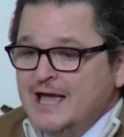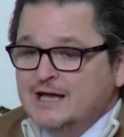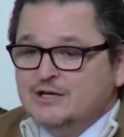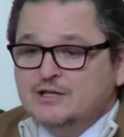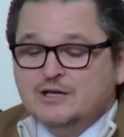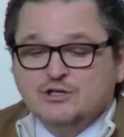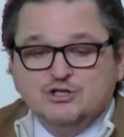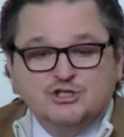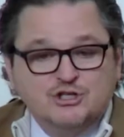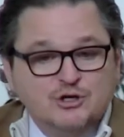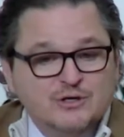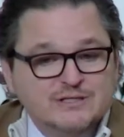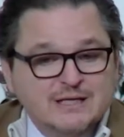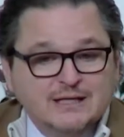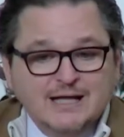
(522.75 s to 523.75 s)
And there
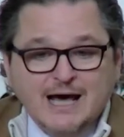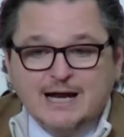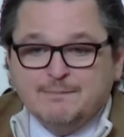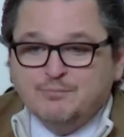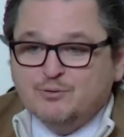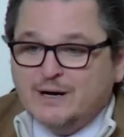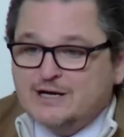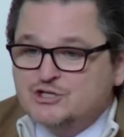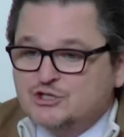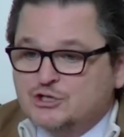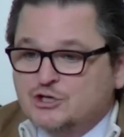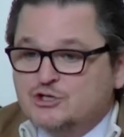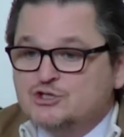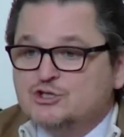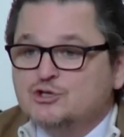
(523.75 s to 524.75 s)
sure is a lot of
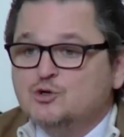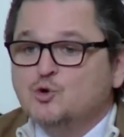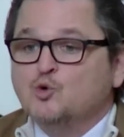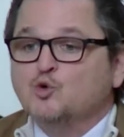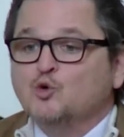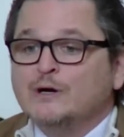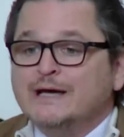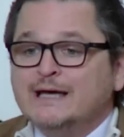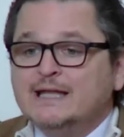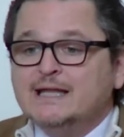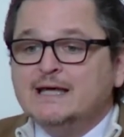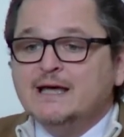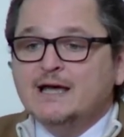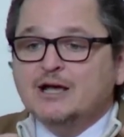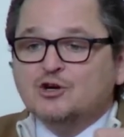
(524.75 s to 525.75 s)
pressure to
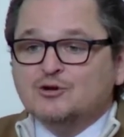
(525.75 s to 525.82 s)
rid